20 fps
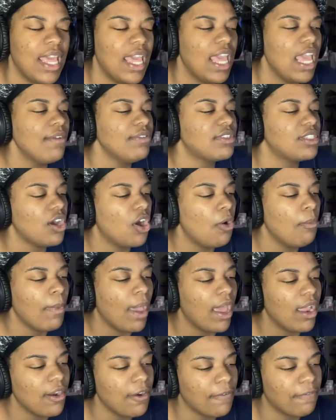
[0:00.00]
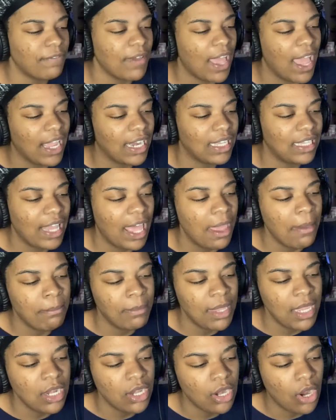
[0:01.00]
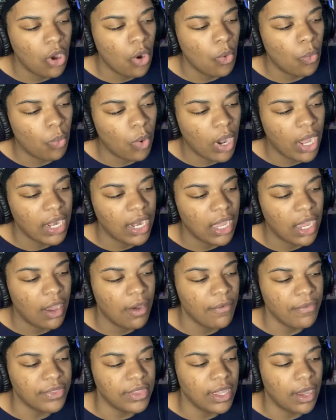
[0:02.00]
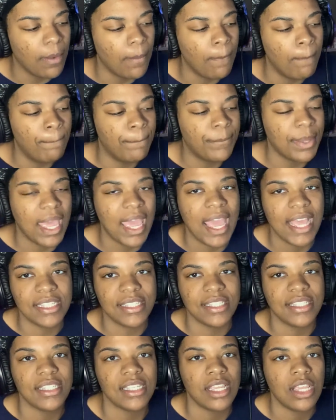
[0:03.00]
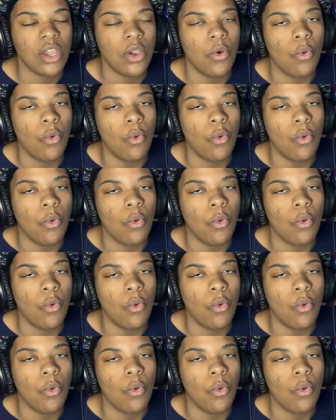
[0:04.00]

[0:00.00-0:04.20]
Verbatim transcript: if so matter of fact let me know one of the best